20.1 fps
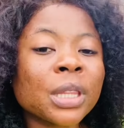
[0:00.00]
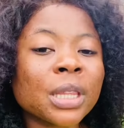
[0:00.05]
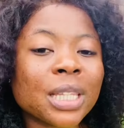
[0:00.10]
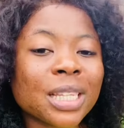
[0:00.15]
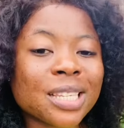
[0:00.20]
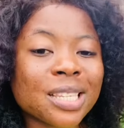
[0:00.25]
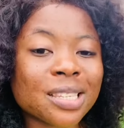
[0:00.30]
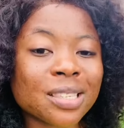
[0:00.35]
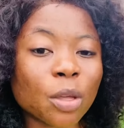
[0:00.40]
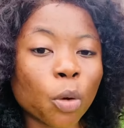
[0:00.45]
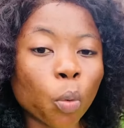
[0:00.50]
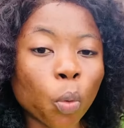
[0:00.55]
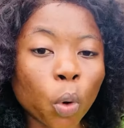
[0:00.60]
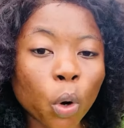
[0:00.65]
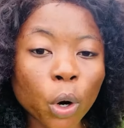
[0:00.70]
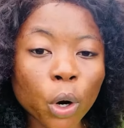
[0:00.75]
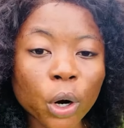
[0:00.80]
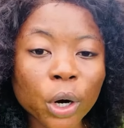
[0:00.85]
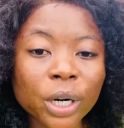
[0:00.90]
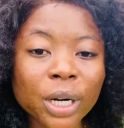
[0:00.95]
This is the
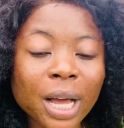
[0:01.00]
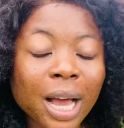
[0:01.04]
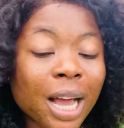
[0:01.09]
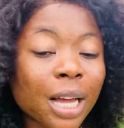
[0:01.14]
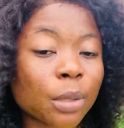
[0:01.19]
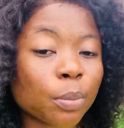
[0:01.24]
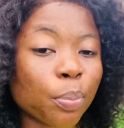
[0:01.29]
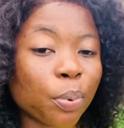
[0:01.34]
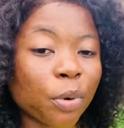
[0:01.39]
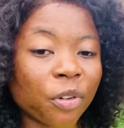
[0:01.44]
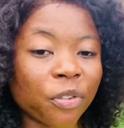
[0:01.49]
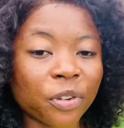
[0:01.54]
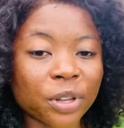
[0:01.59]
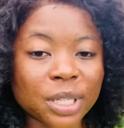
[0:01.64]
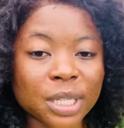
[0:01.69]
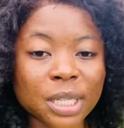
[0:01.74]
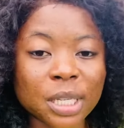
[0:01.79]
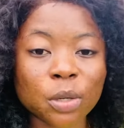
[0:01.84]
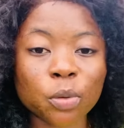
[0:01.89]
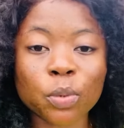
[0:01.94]
Word and
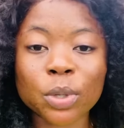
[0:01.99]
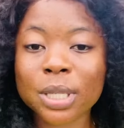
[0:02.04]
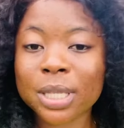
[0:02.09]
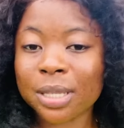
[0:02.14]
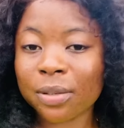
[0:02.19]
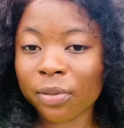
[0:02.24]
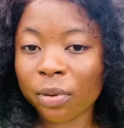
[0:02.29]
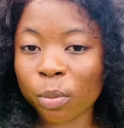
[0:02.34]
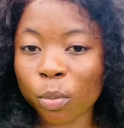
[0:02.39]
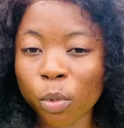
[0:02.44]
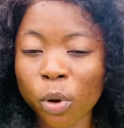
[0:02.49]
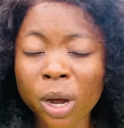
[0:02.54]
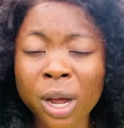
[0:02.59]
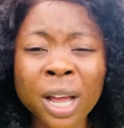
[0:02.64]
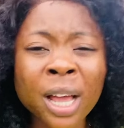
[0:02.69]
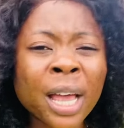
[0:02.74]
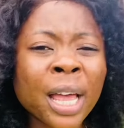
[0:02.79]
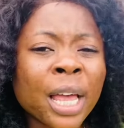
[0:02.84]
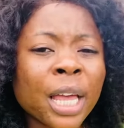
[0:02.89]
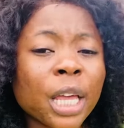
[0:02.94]
Prophecy with
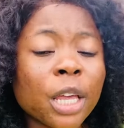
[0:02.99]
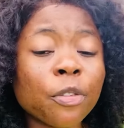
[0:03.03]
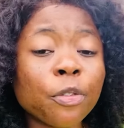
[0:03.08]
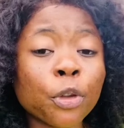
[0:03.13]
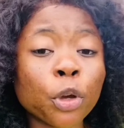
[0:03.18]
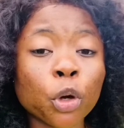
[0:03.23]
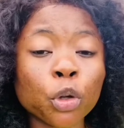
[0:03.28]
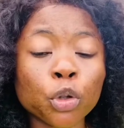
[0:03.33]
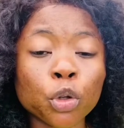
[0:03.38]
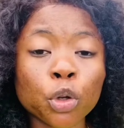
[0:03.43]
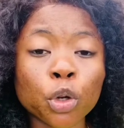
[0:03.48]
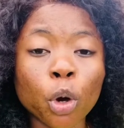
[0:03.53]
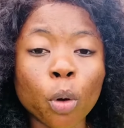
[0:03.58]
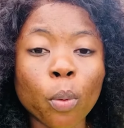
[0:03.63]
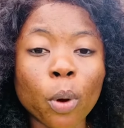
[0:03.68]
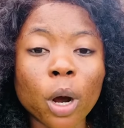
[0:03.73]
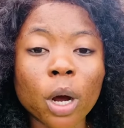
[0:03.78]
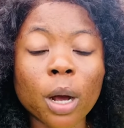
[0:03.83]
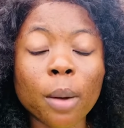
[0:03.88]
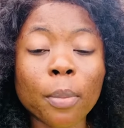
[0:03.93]
Sivimbwa. If you're new, you're
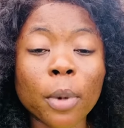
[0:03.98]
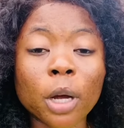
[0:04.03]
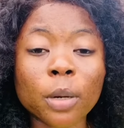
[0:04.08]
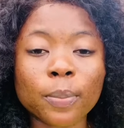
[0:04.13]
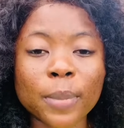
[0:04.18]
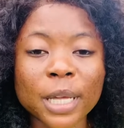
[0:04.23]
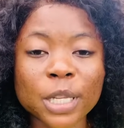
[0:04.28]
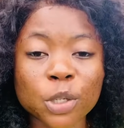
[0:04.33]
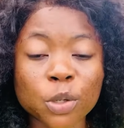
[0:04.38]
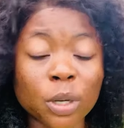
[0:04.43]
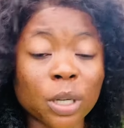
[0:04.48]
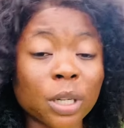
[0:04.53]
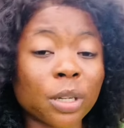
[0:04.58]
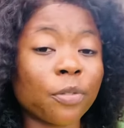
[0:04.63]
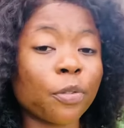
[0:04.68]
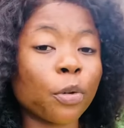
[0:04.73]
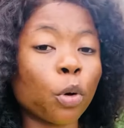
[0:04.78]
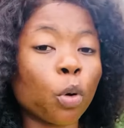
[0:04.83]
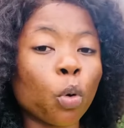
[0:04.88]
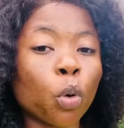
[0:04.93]
welcome. God bless you. And
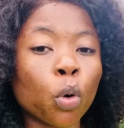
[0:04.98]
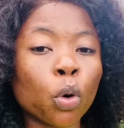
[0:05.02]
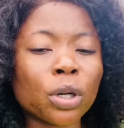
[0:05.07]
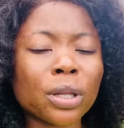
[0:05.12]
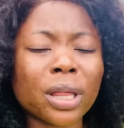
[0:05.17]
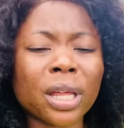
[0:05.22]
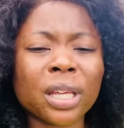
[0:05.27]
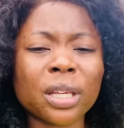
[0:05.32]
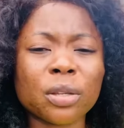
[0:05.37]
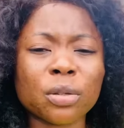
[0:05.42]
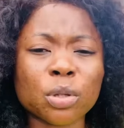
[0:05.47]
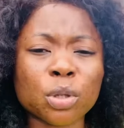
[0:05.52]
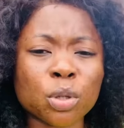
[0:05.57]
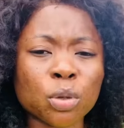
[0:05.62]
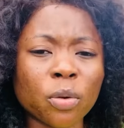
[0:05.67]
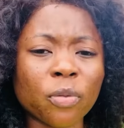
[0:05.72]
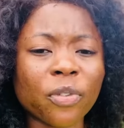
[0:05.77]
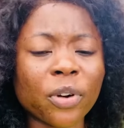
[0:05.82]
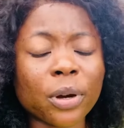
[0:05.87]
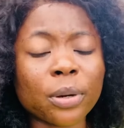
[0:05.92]
if you're old, thank you
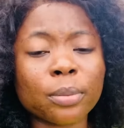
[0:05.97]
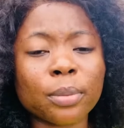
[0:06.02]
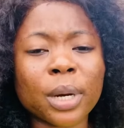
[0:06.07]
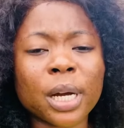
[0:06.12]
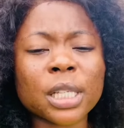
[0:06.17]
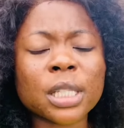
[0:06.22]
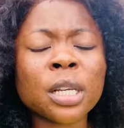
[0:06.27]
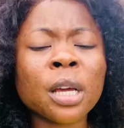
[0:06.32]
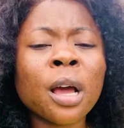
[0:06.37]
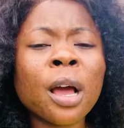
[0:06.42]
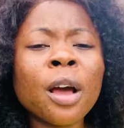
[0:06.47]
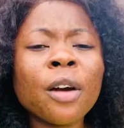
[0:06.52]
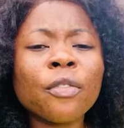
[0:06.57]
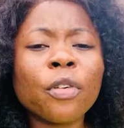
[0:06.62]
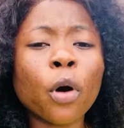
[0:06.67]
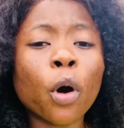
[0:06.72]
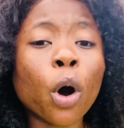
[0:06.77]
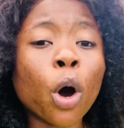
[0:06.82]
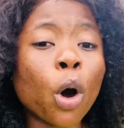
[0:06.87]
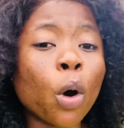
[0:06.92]
so very much
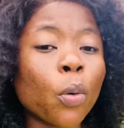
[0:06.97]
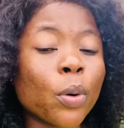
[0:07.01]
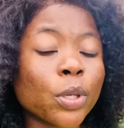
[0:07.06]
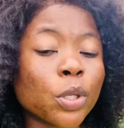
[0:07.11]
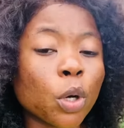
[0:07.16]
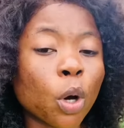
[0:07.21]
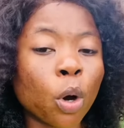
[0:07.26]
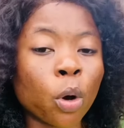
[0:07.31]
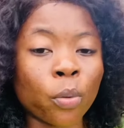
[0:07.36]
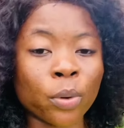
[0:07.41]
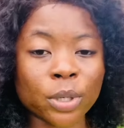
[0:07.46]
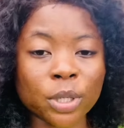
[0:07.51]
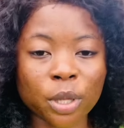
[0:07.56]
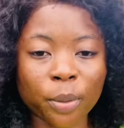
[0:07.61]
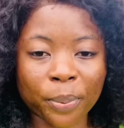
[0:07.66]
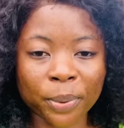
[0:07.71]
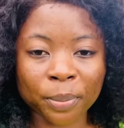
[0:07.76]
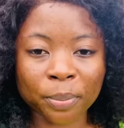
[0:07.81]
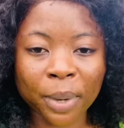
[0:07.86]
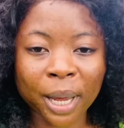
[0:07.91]
for always, always
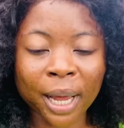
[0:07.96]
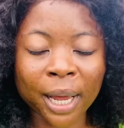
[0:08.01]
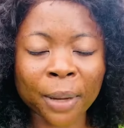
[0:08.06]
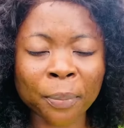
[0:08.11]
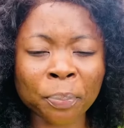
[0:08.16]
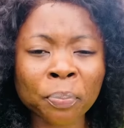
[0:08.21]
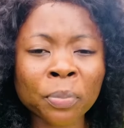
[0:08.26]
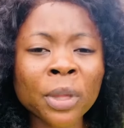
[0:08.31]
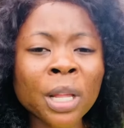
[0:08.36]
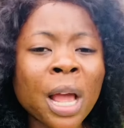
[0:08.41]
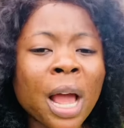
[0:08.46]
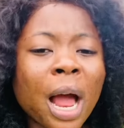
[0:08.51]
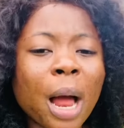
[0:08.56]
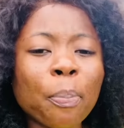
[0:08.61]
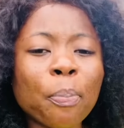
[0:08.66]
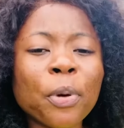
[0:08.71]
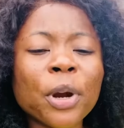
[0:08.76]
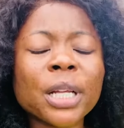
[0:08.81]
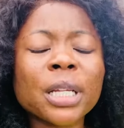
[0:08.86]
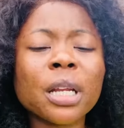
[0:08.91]
stopping by. I
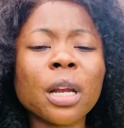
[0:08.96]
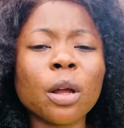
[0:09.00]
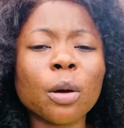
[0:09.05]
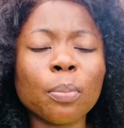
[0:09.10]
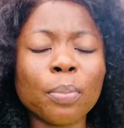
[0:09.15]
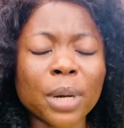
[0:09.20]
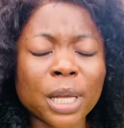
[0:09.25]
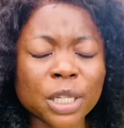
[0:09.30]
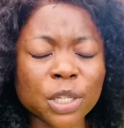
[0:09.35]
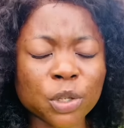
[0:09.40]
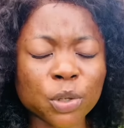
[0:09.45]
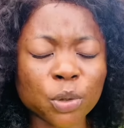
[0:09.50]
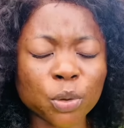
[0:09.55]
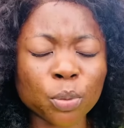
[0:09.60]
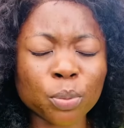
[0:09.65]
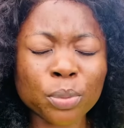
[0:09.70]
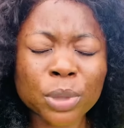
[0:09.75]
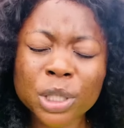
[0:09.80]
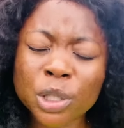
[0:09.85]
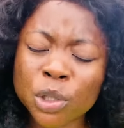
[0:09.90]
pray the Lord bless you,
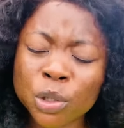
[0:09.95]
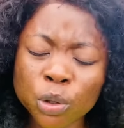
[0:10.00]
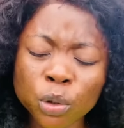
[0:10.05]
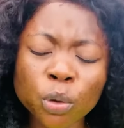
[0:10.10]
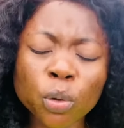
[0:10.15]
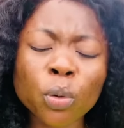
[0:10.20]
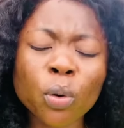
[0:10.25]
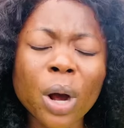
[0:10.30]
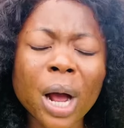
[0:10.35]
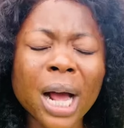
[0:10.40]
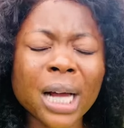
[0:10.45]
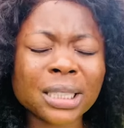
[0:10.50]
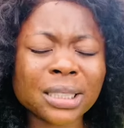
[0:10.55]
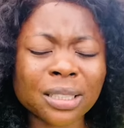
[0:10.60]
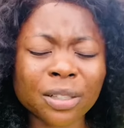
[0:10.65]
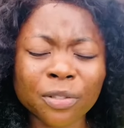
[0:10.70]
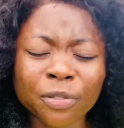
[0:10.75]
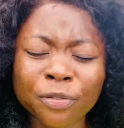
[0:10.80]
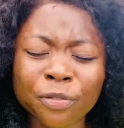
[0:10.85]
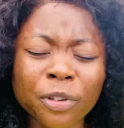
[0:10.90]
meet you at
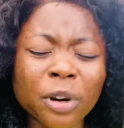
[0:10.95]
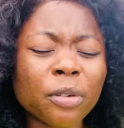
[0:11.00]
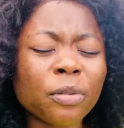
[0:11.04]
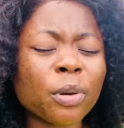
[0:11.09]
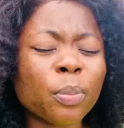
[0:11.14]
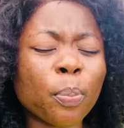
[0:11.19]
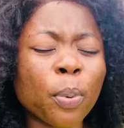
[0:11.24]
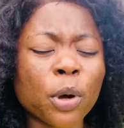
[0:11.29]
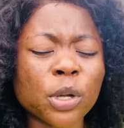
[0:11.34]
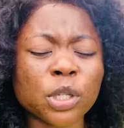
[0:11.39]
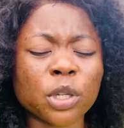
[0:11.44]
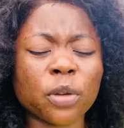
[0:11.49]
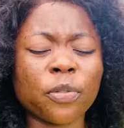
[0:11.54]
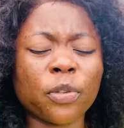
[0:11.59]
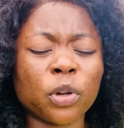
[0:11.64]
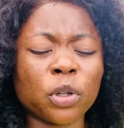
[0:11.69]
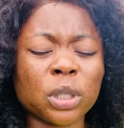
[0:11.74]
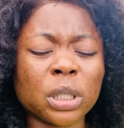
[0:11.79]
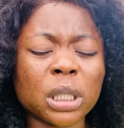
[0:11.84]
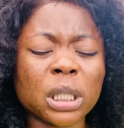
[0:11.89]
the very point
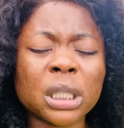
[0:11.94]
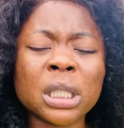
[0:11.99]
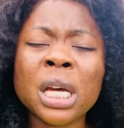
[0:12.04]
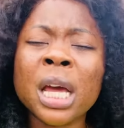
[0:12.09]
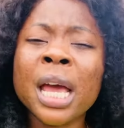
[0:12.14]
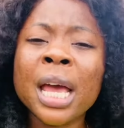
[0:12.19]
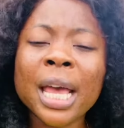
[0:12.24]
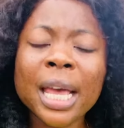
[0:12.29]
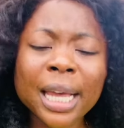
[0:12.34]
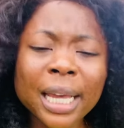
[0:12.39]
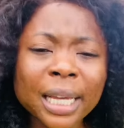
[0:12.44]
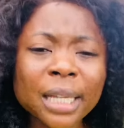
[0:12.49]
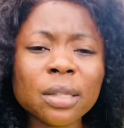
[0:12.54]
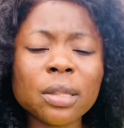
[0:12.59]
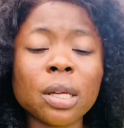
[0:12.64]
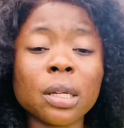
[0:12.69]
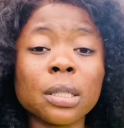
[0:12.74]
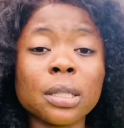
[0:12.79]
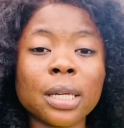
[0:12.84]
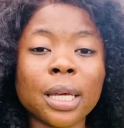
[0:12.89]
of your need in
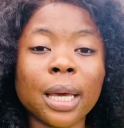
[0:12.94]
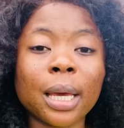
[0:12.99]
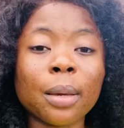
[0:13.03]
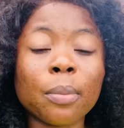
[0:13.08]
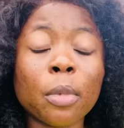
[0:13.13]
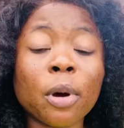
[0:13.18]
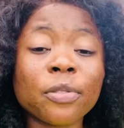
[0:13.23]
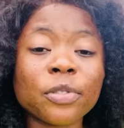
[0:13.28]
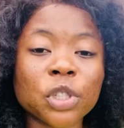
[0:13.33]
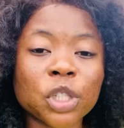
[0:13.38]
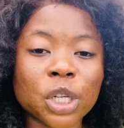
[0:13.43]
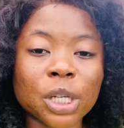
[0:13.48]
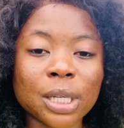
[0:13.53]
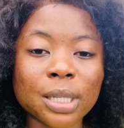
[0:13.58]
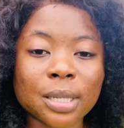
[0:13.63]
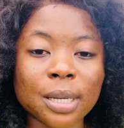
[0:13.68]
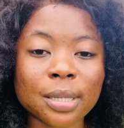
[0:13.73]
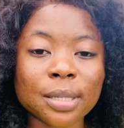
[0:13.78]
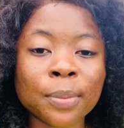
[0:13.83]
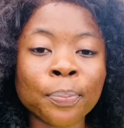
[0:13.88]
the name of
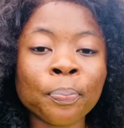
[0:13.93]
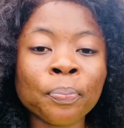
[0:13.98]
Jesus.